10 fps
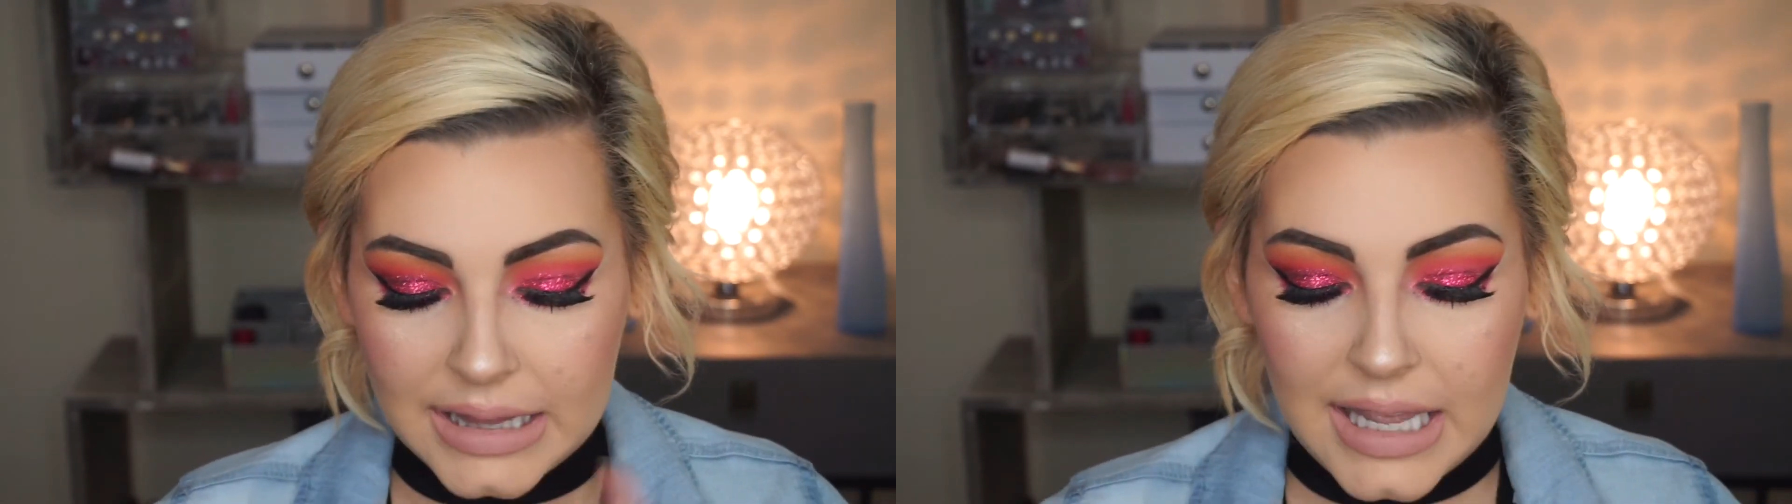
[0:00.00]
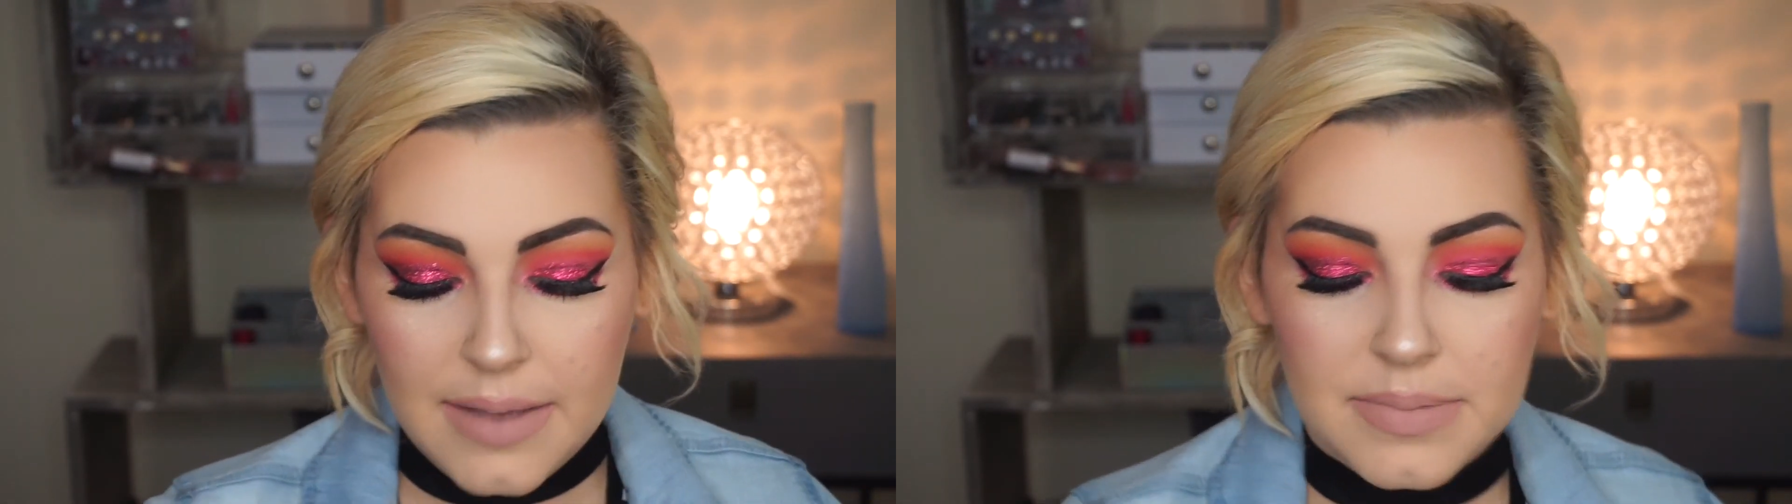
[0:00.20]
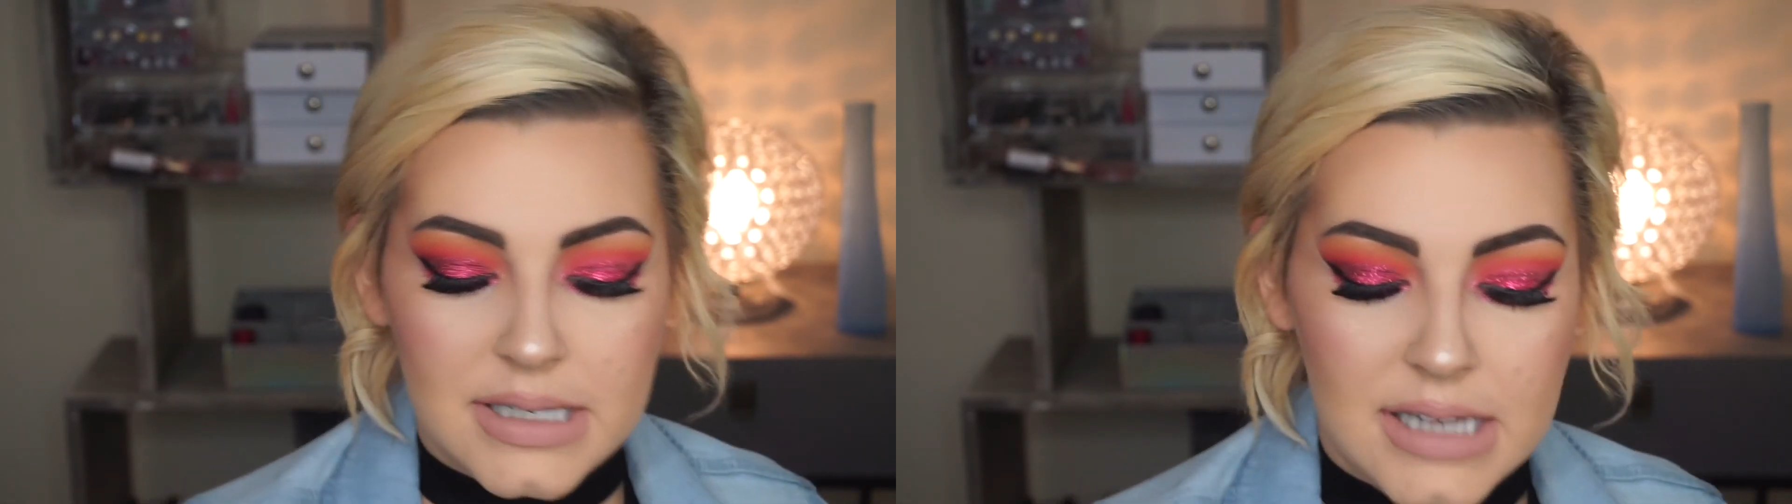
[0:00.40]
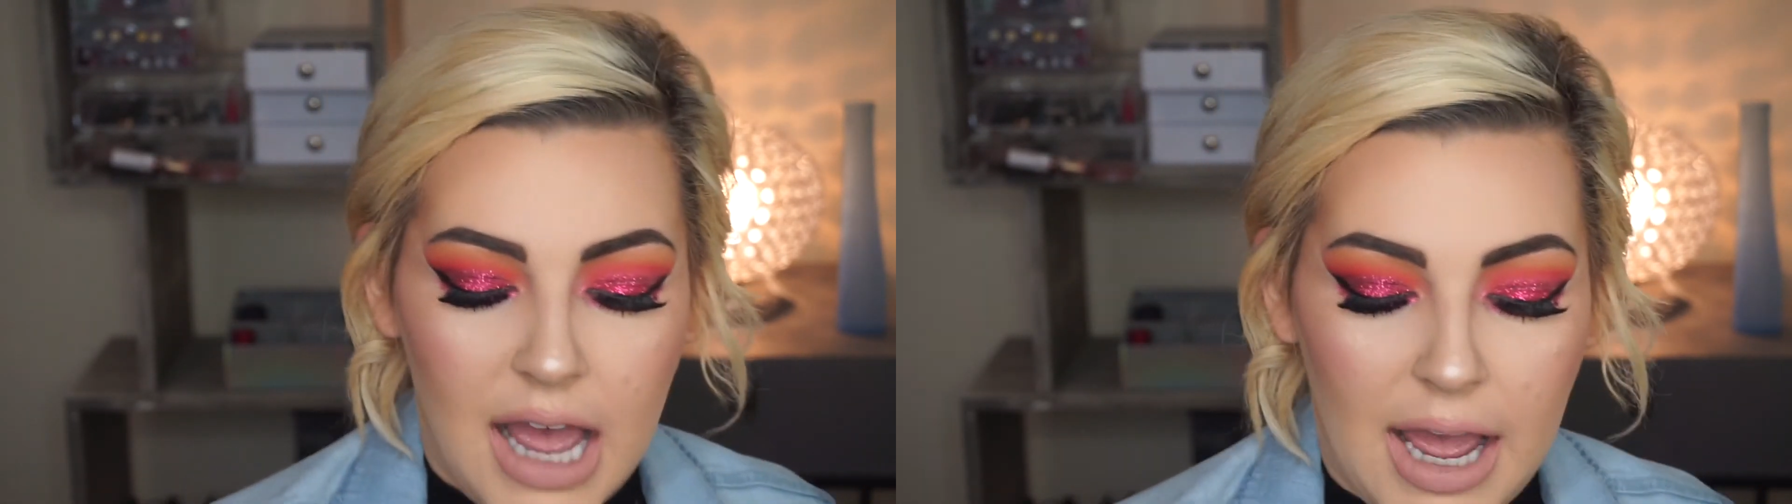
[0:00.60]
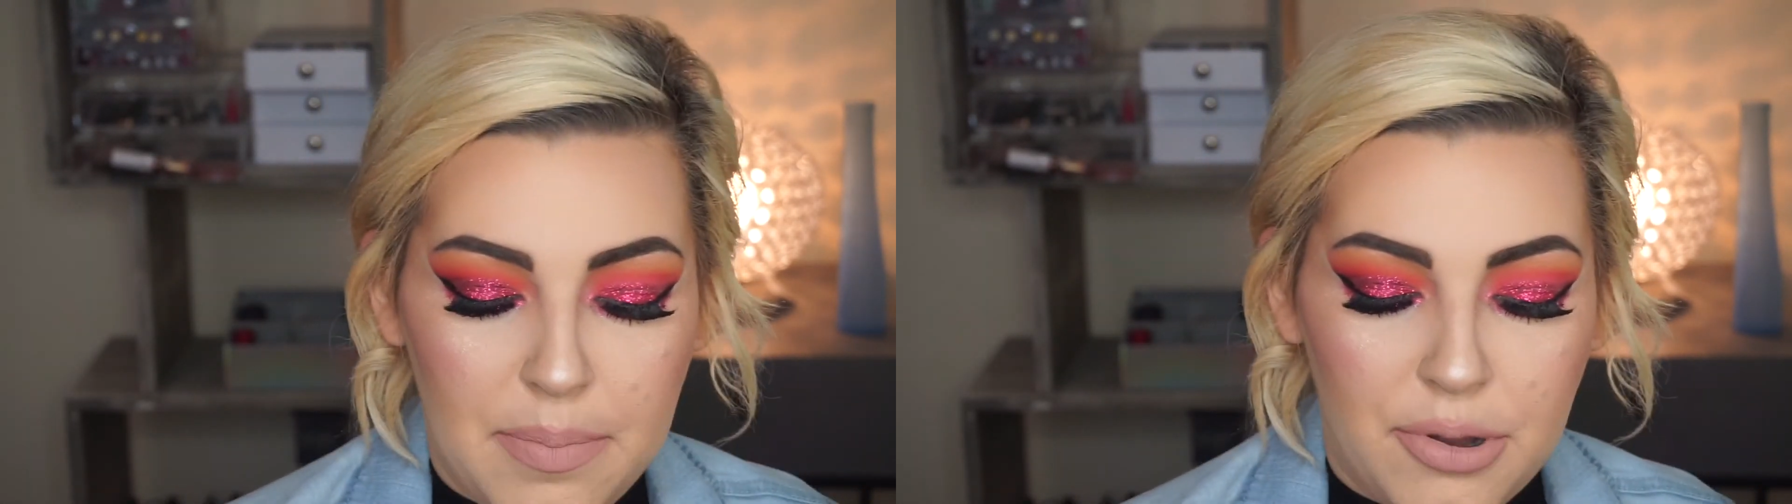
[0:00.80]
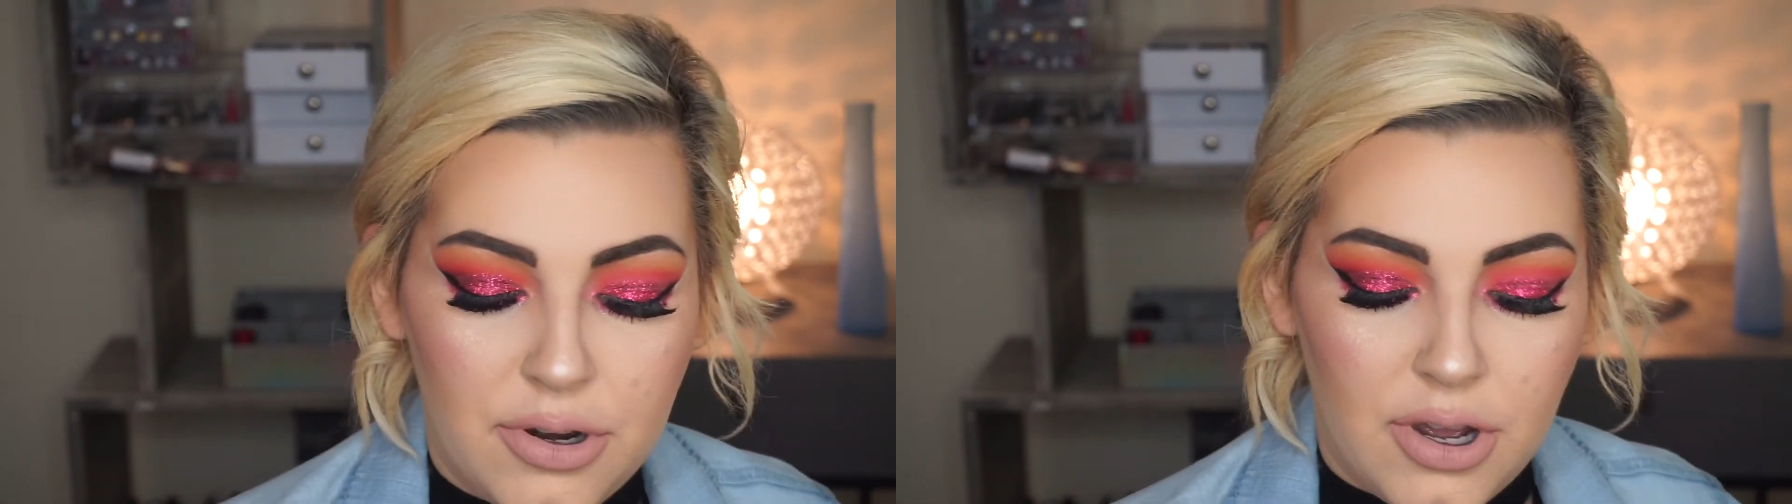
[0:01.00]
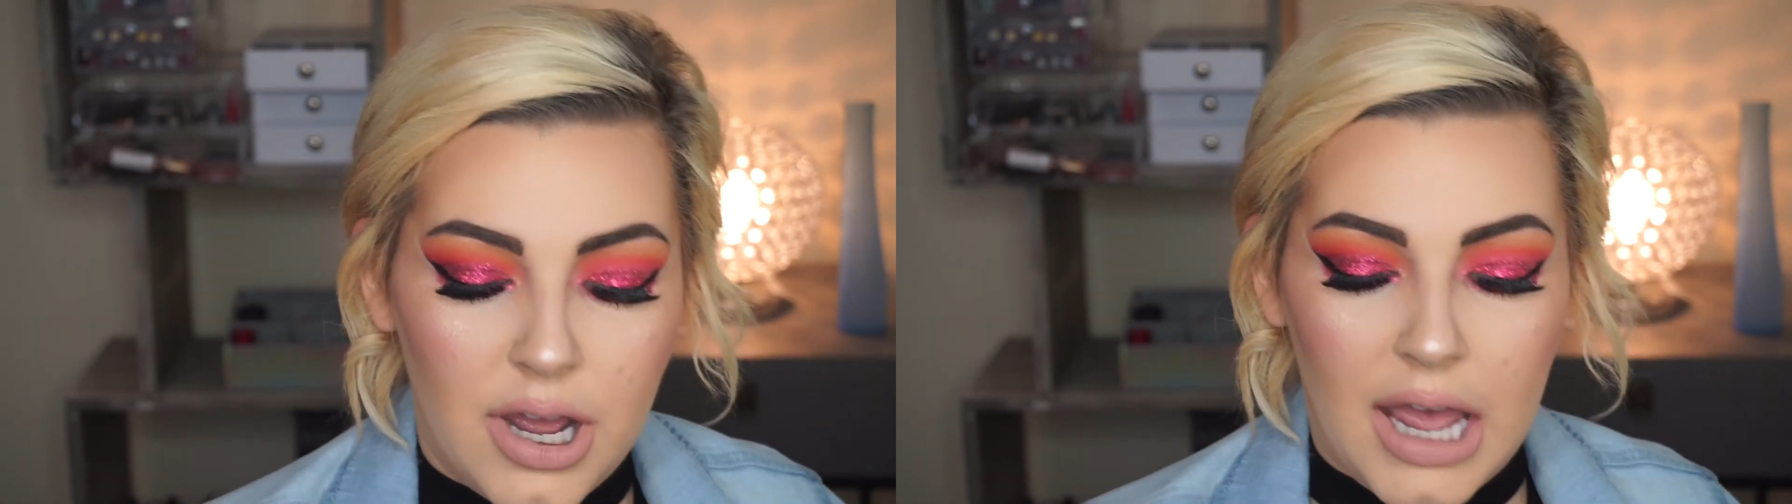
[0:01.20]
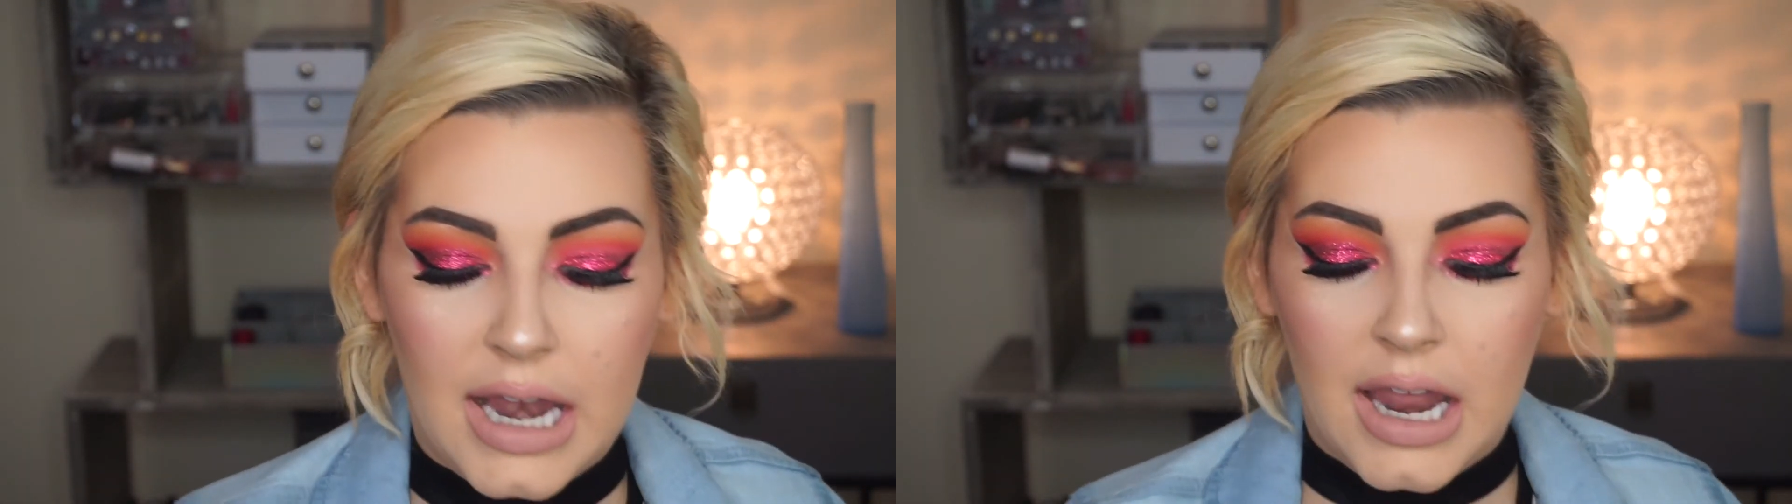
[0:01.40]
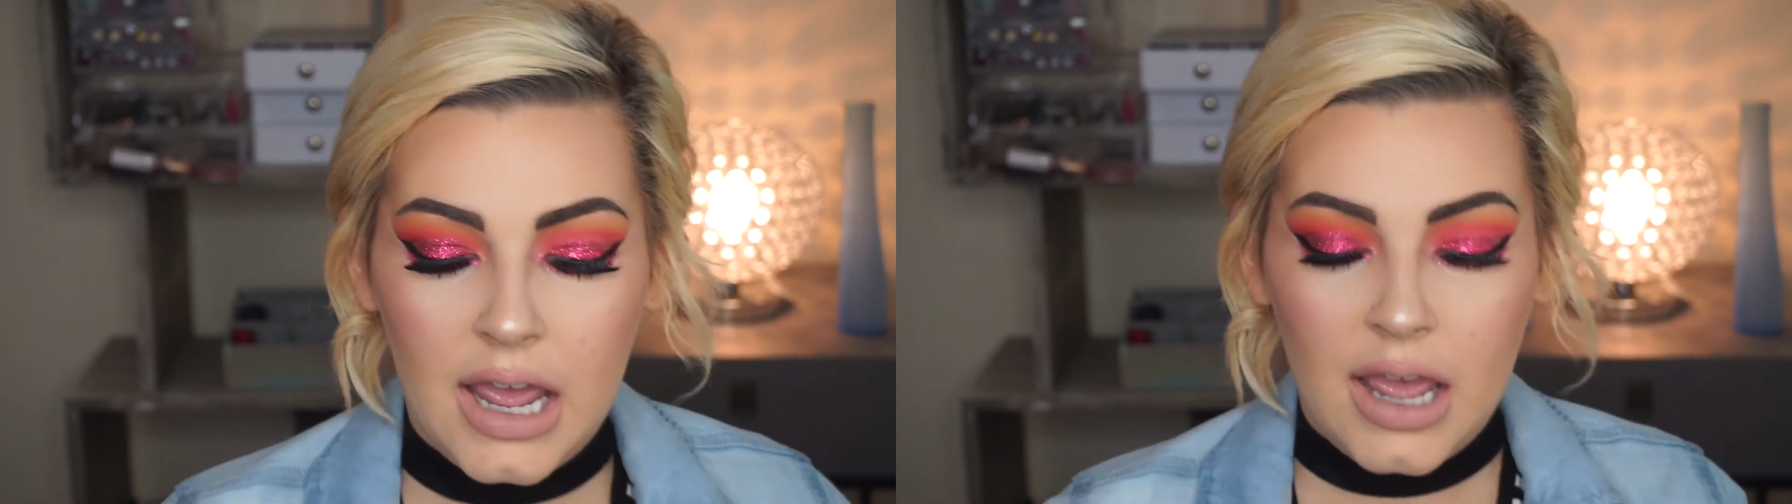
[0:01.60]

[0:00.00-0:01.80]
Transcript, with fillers: lips I put on,